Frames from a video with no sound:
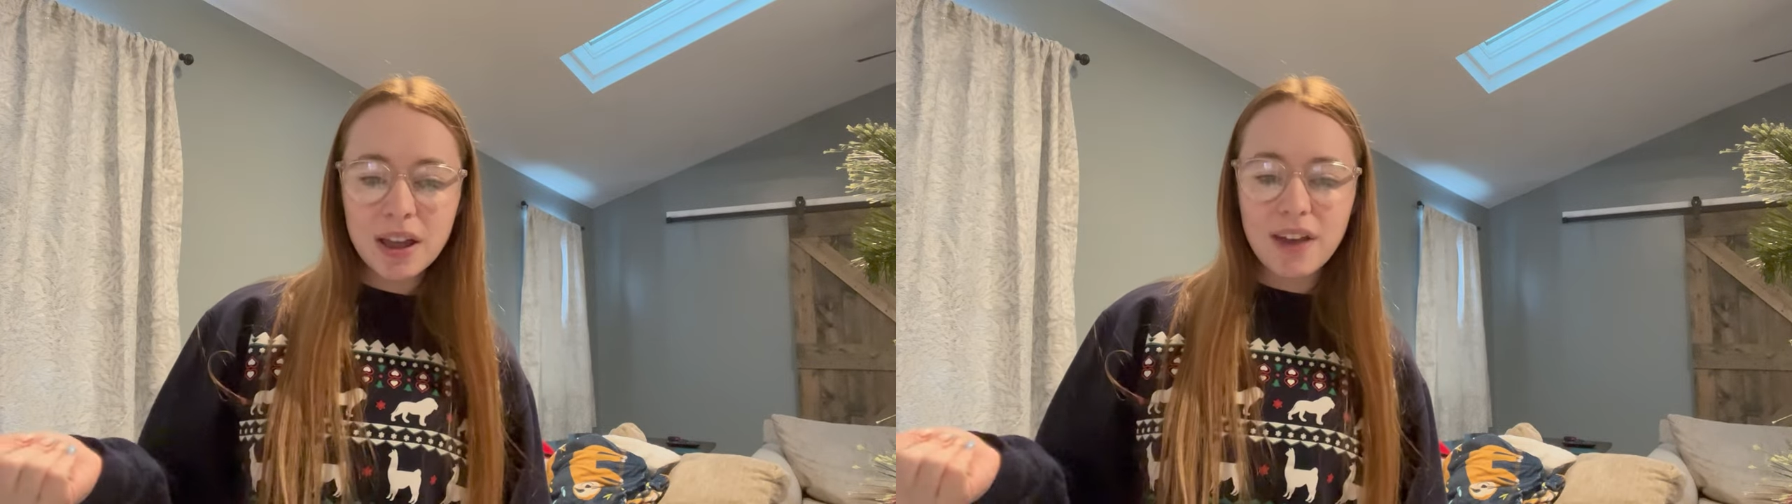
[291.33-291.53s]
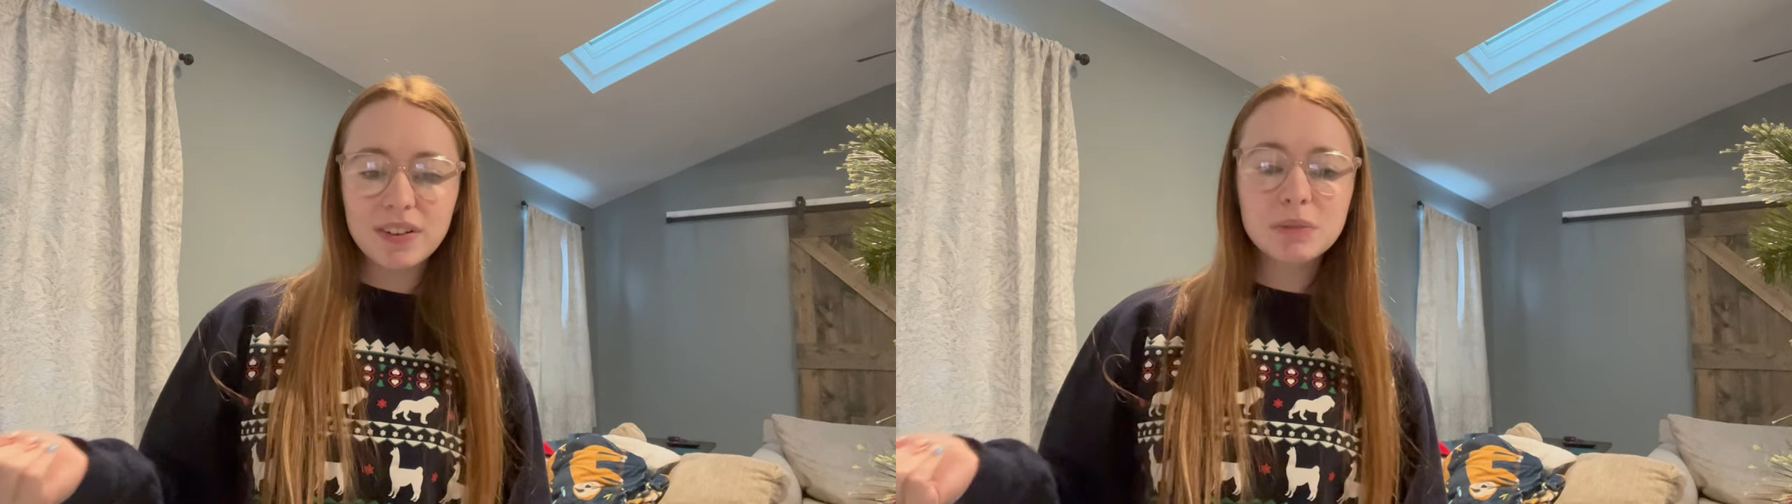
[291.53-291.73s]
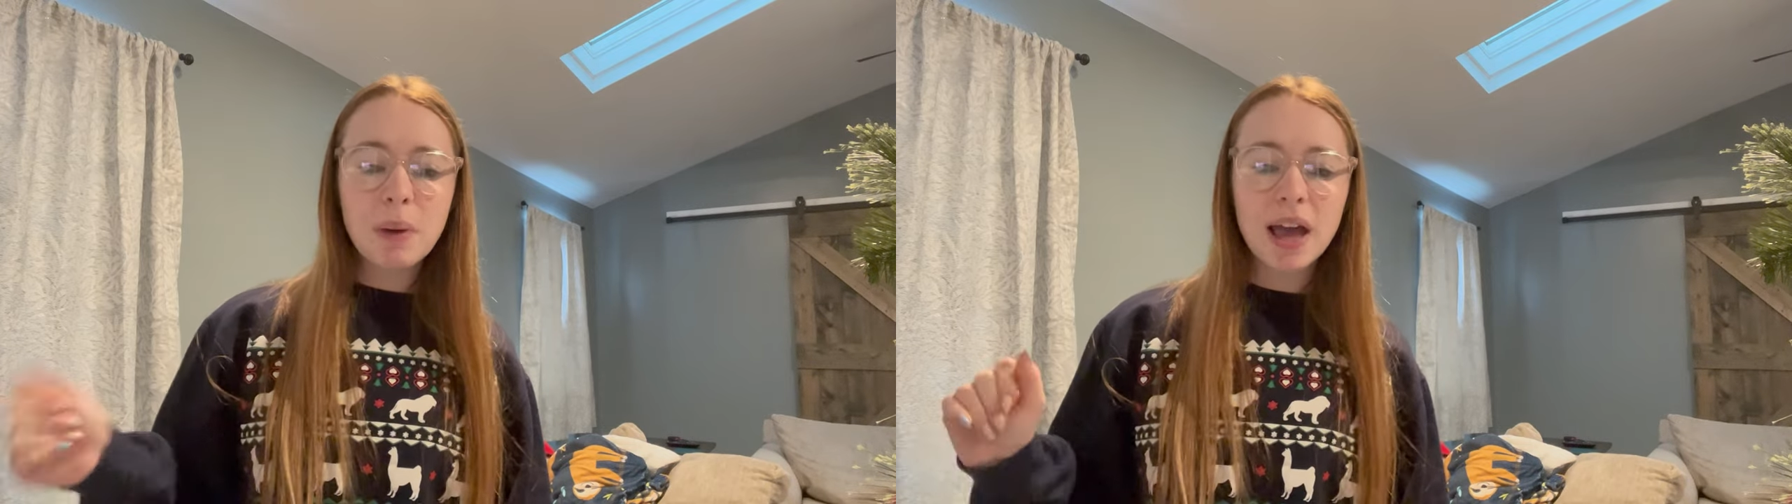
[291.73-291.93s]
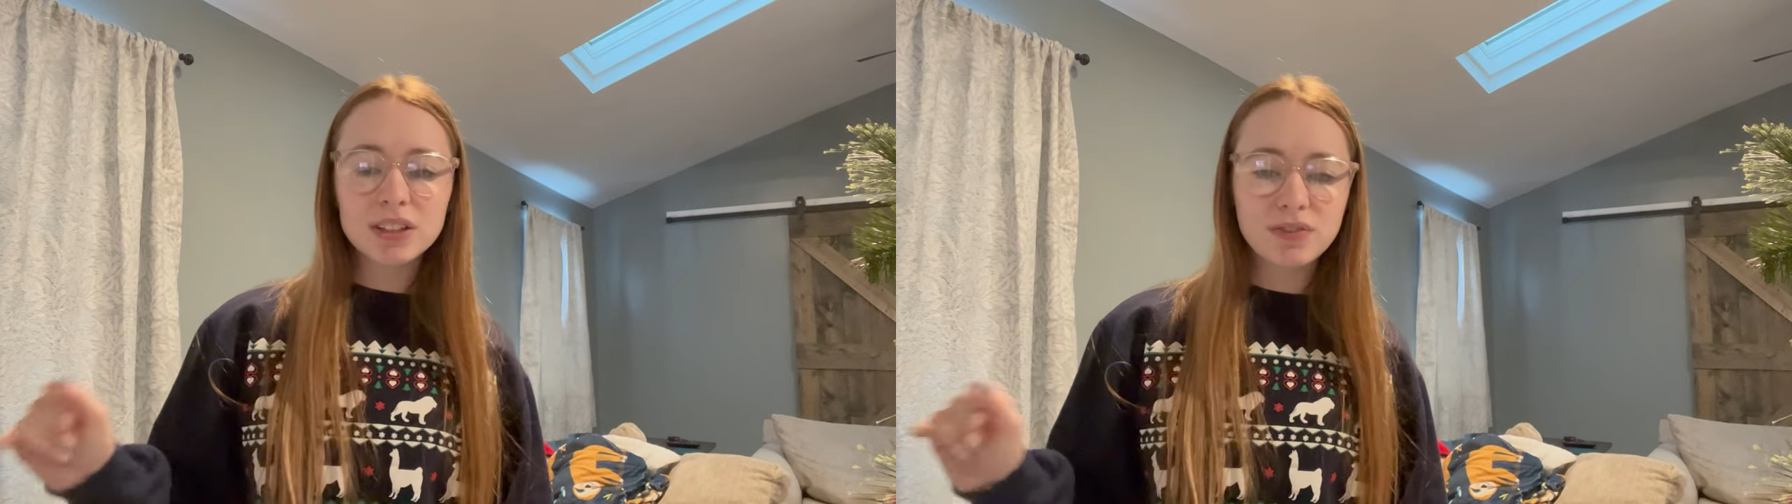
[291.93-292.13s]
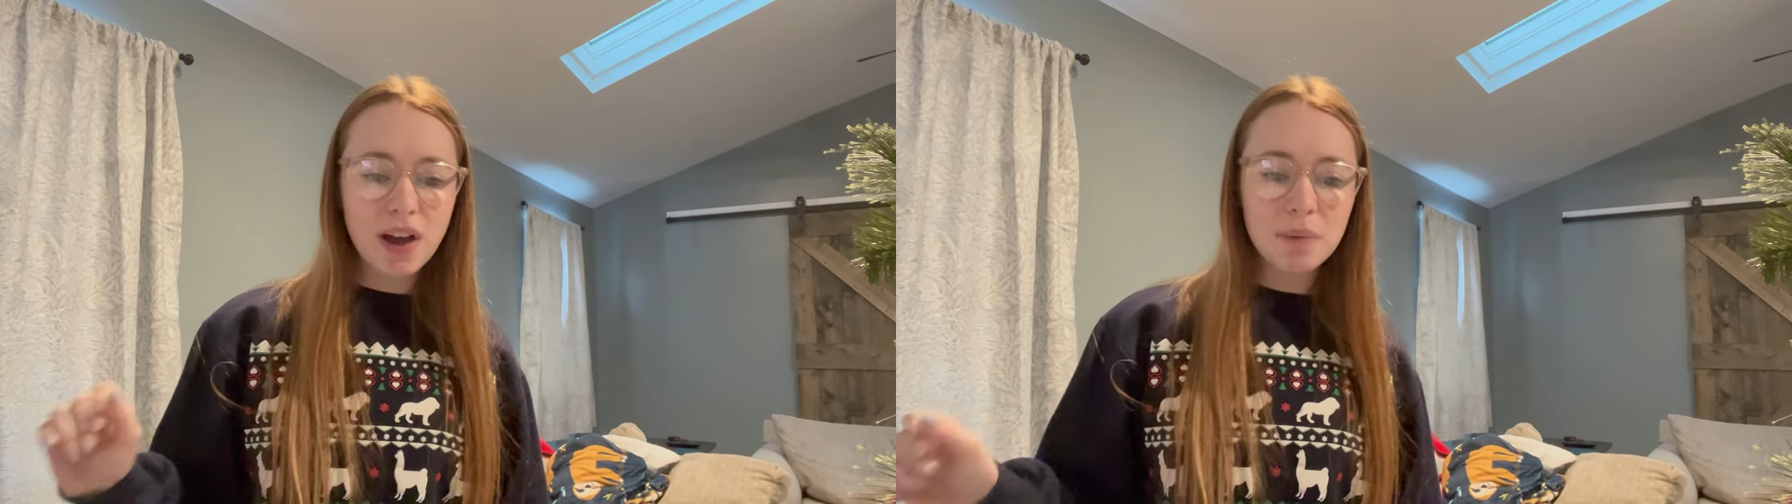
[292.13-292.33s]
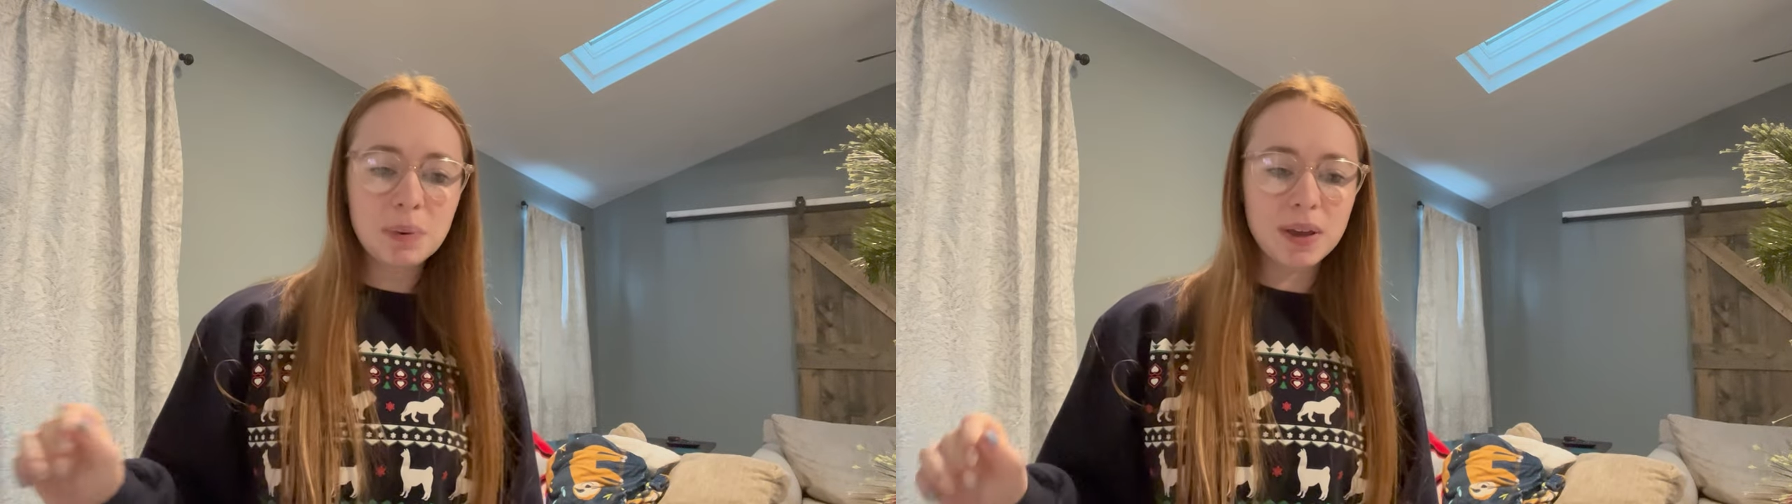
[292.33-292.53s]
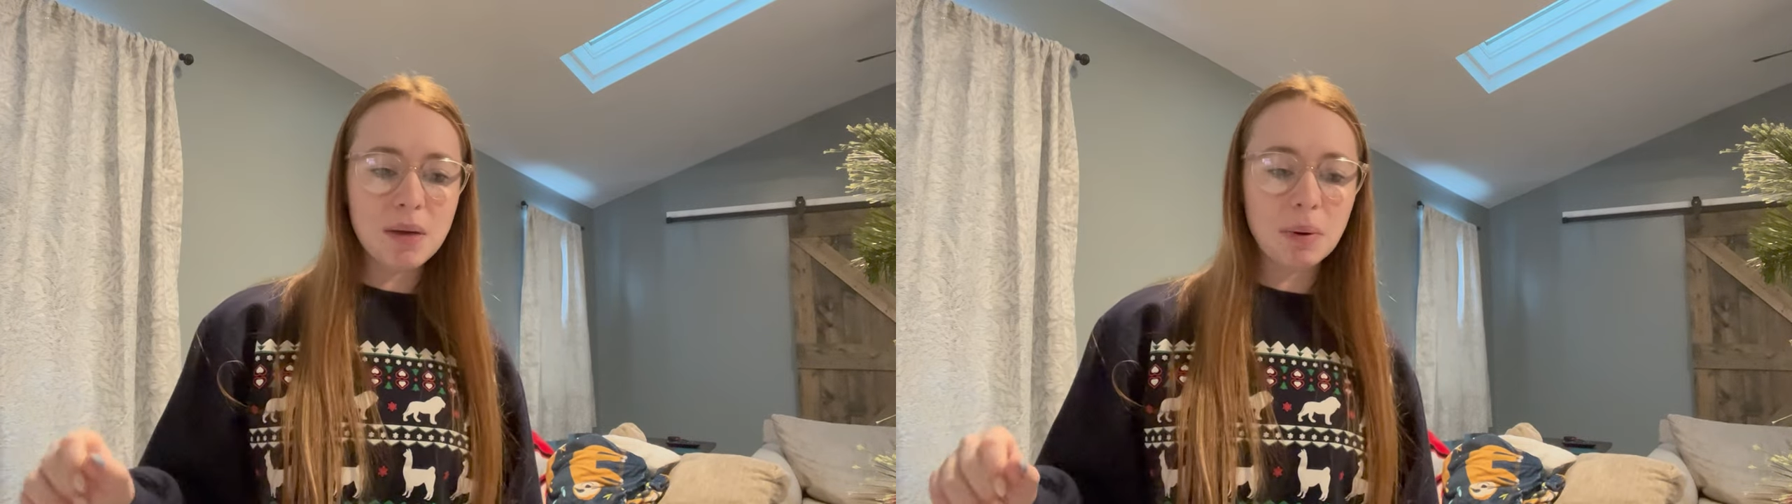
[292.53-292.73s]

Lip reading: if it's past 5 p.m.,